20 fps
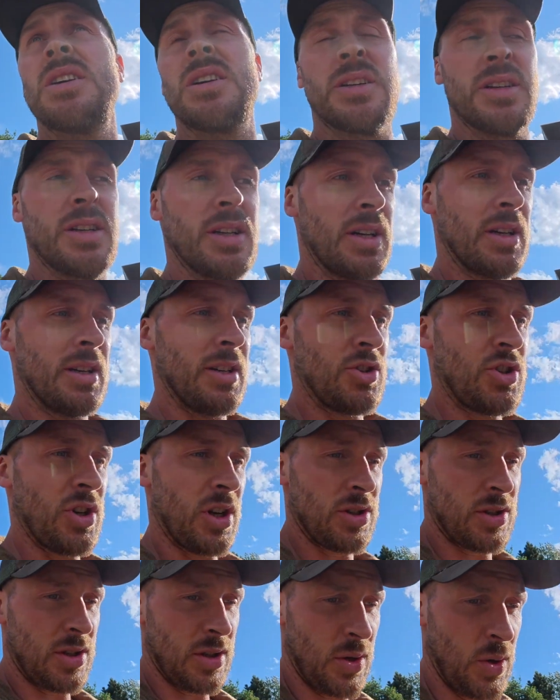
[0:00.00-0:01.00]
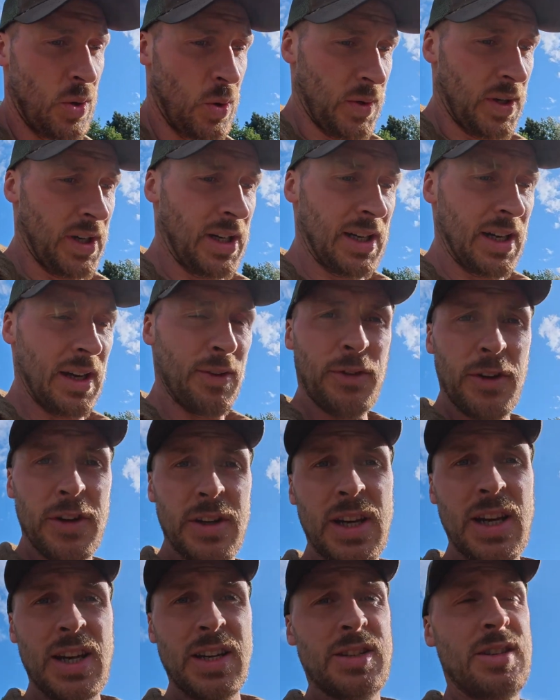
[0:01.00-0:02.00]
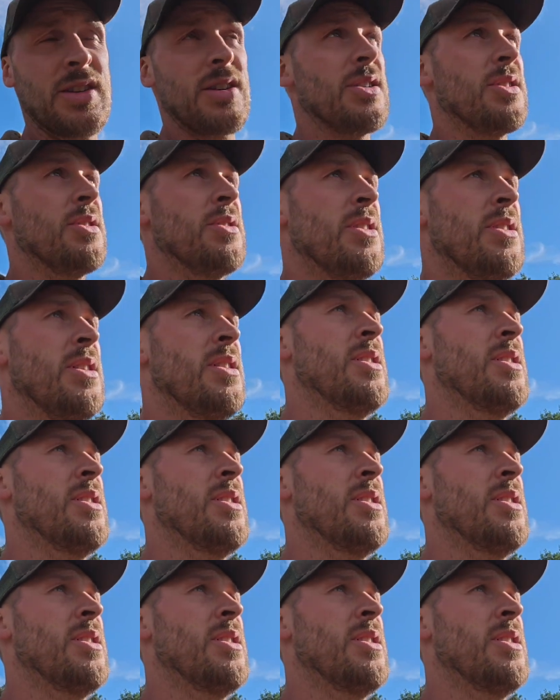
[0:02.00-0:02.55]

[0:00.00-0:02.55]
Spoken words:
and I can adjust accordingly if I need to,